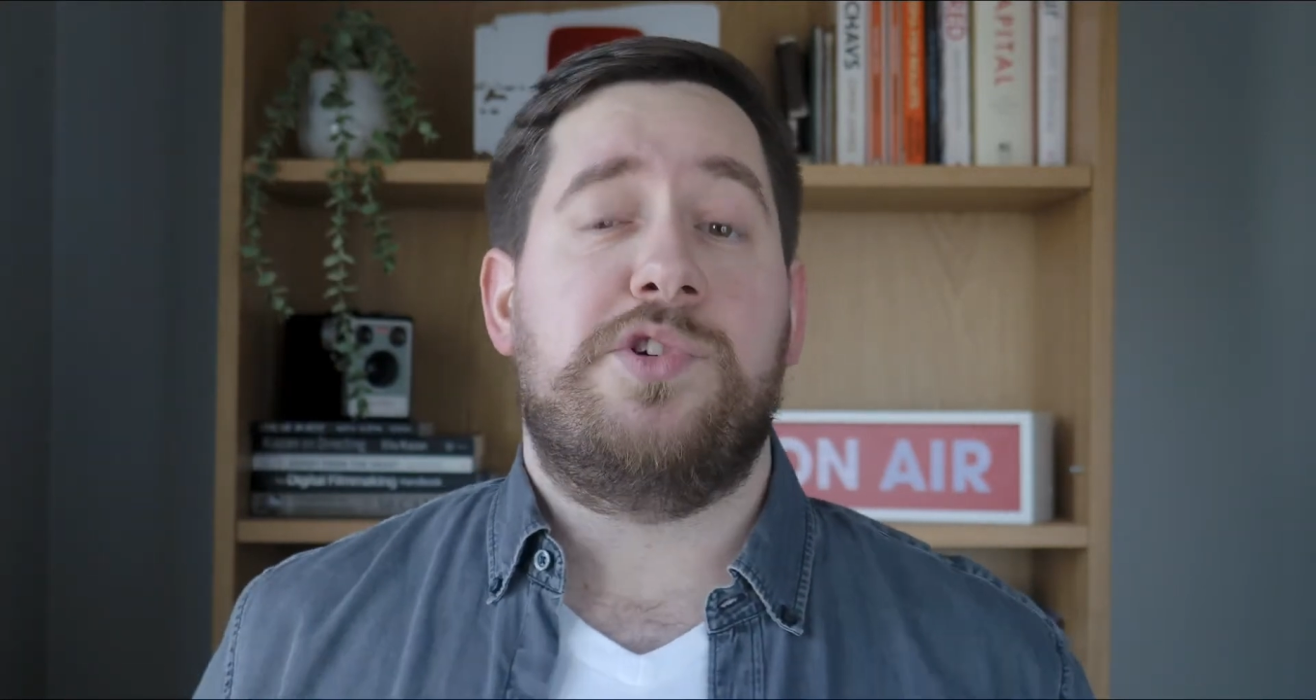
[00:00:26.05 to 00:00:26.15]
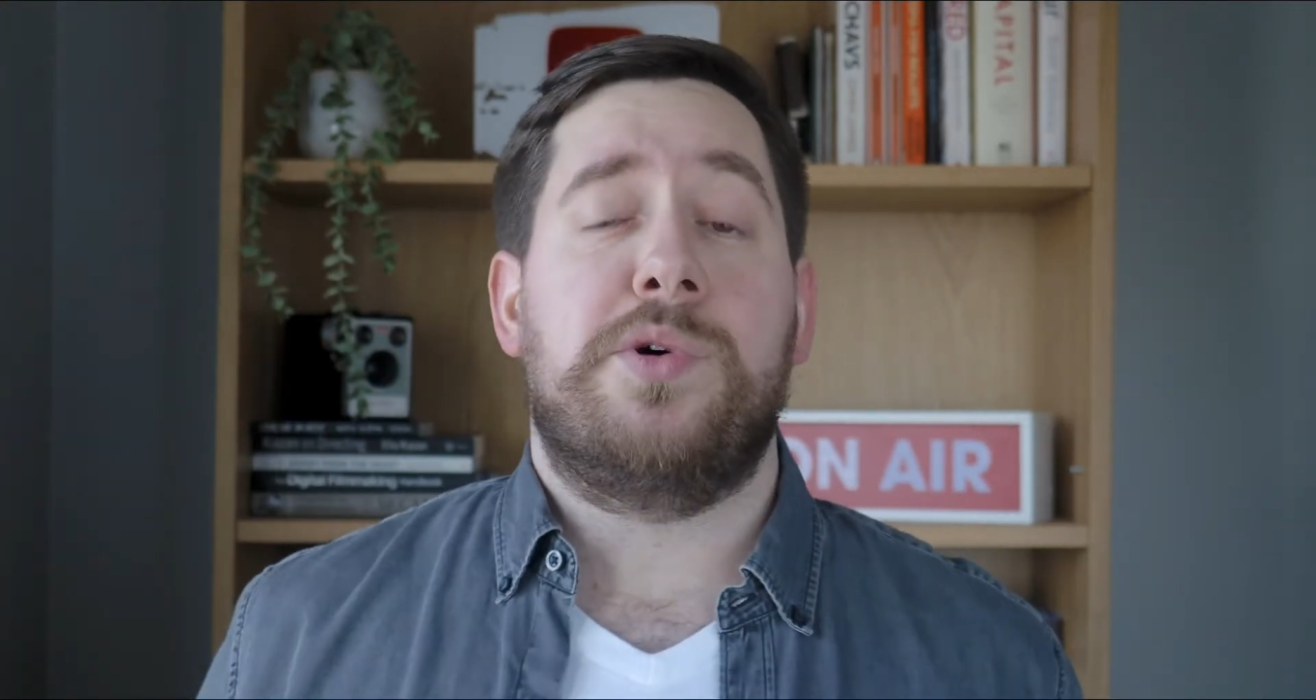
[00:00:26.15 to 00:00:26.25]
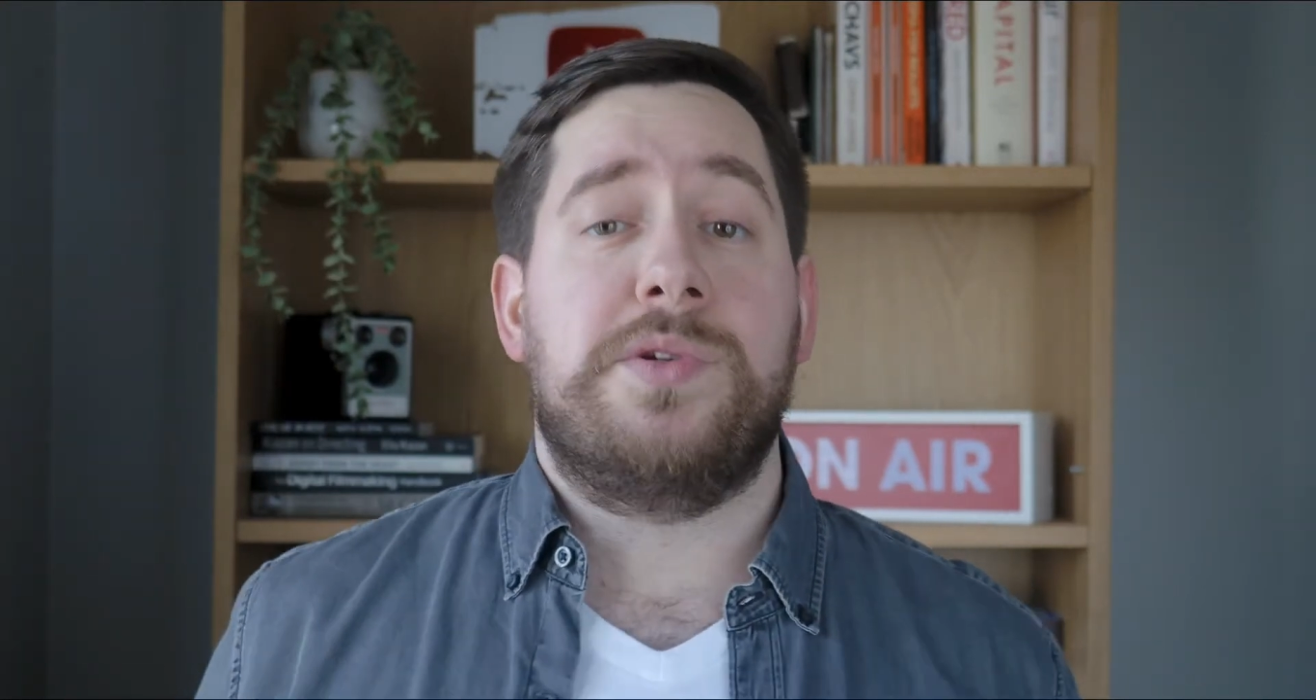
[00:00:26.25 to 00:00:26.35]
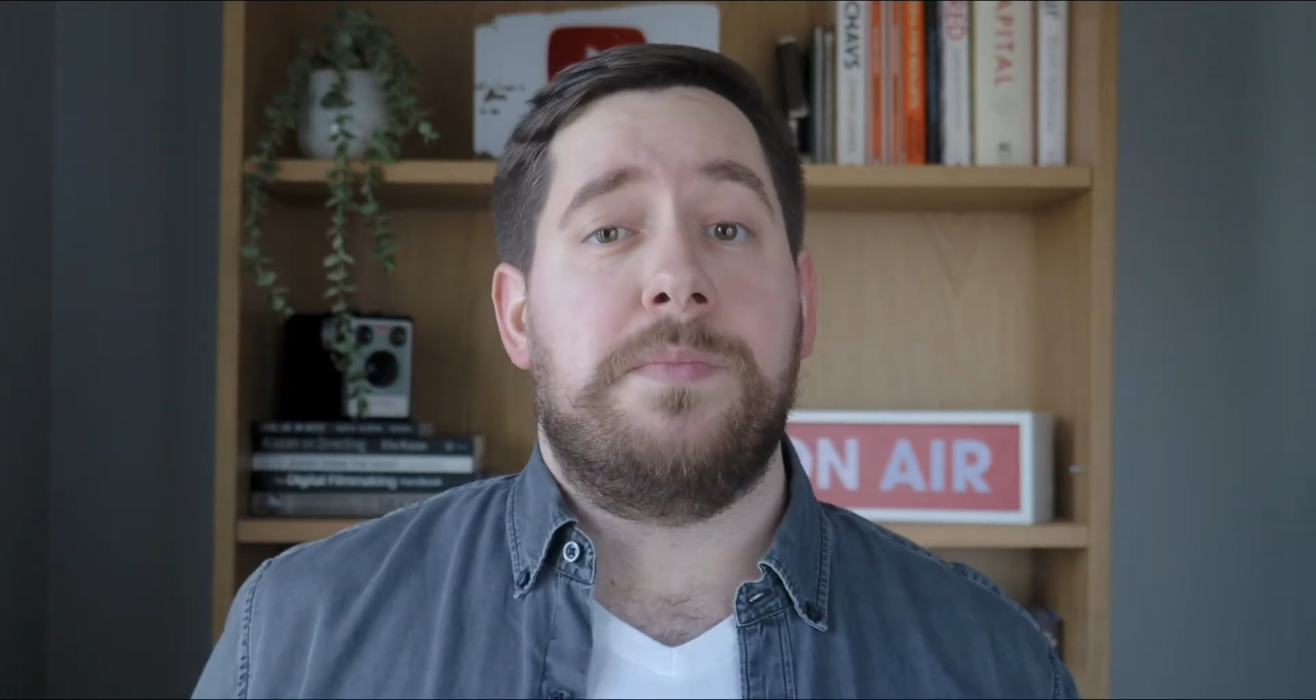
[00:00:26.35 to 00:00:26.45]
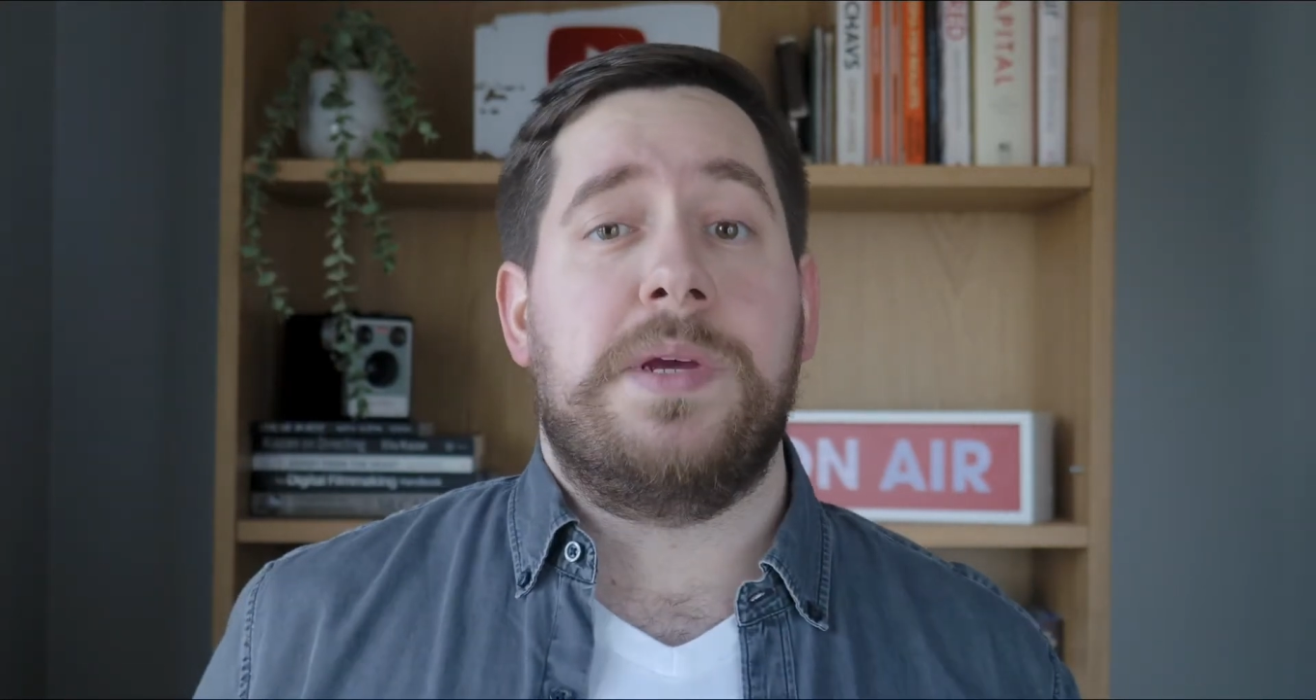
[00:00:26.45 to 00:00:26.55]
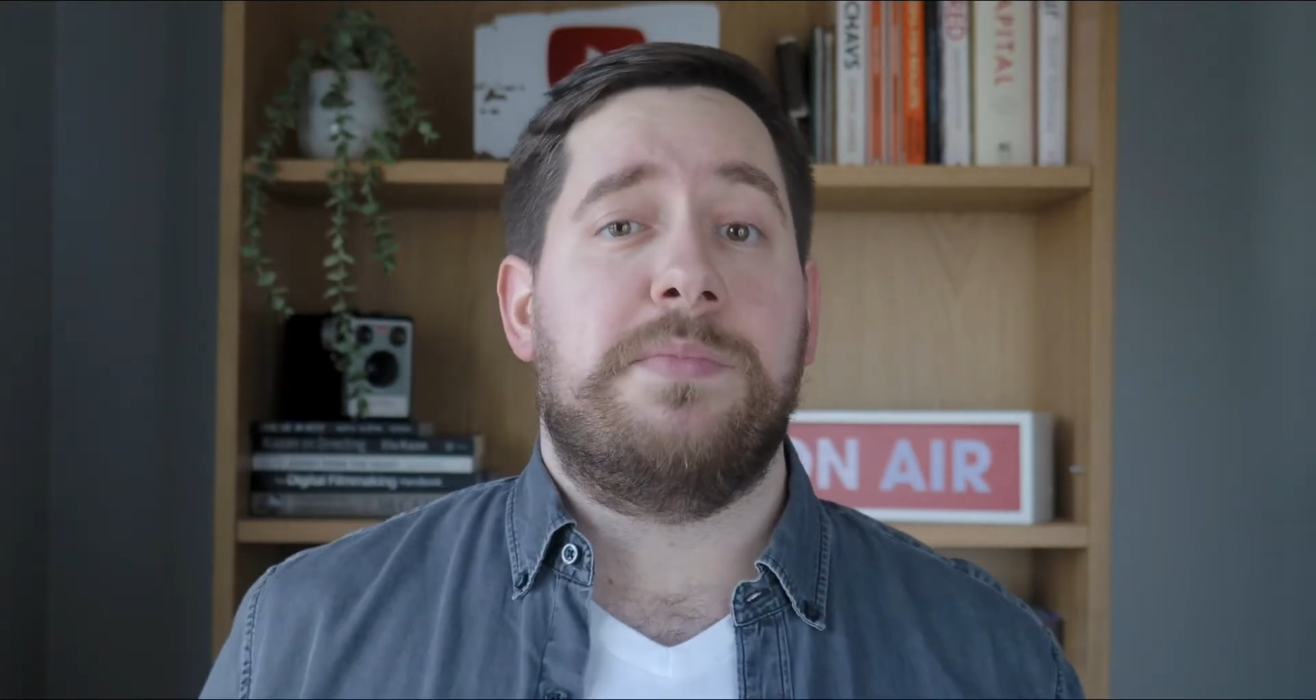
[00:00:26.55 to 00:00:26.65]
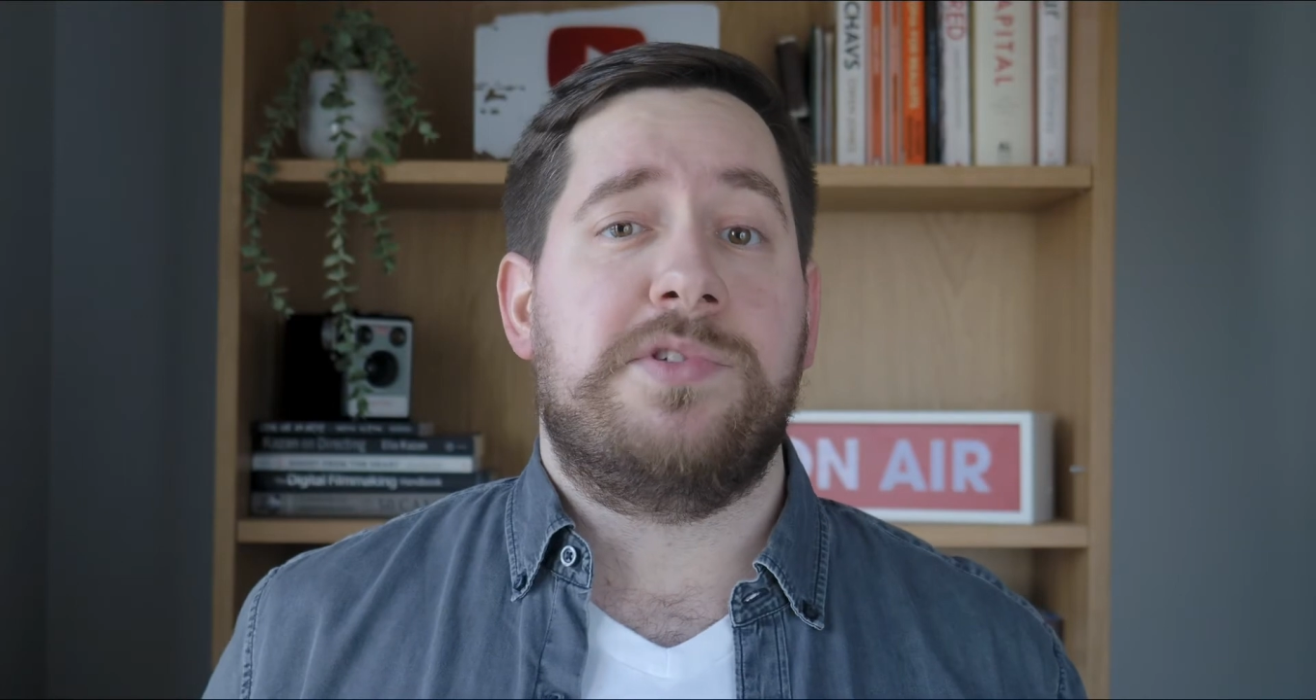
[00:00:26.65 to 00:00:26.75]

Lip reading: choice when people